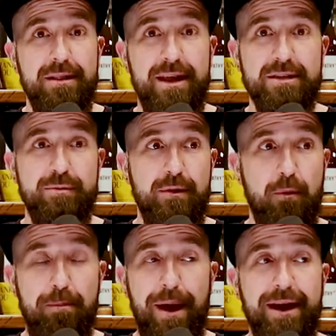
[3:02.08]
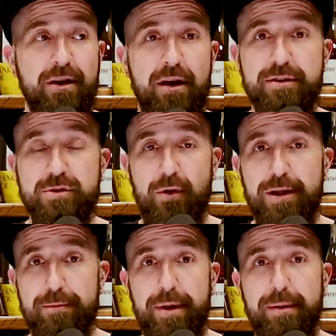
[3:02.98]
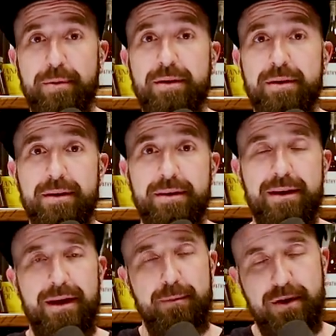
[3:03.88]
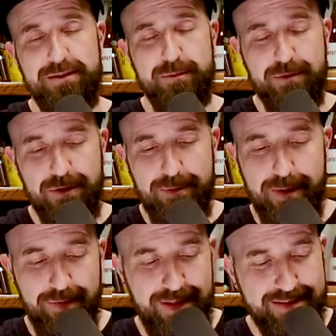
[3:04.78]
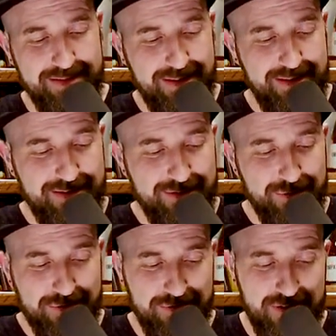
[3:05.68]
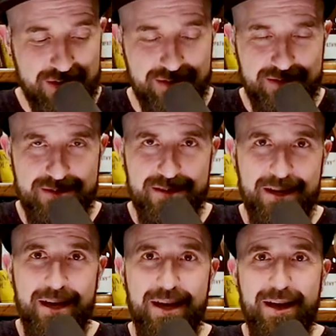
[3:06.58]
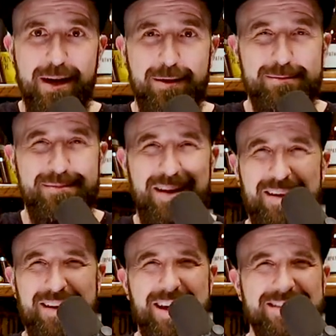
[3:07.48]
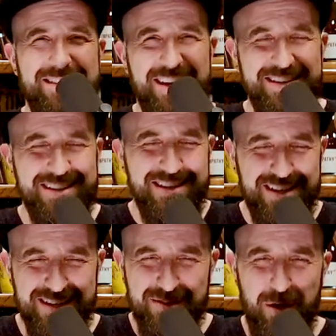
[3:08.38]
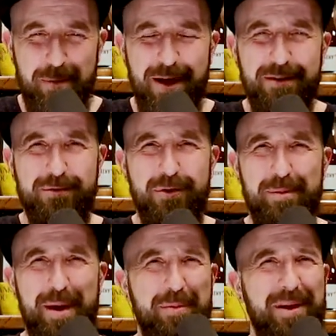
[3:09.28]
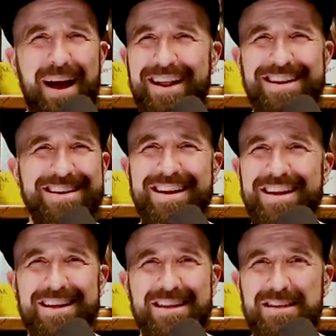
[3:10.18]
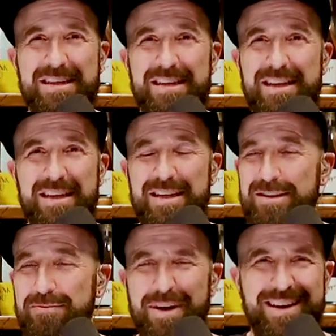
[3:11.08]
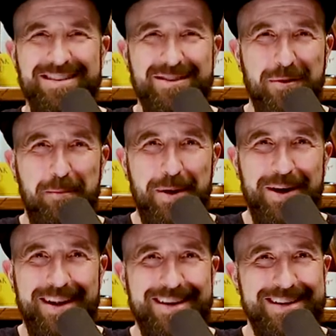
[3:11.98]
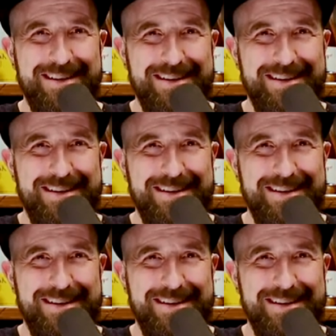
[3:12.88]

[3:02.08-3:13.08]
Last week, we're buying all the toilet paper. I bought some toilet paper last night. True confessions. I did. I saw a pile of toilet paper. I didn't need it, but I still bought it.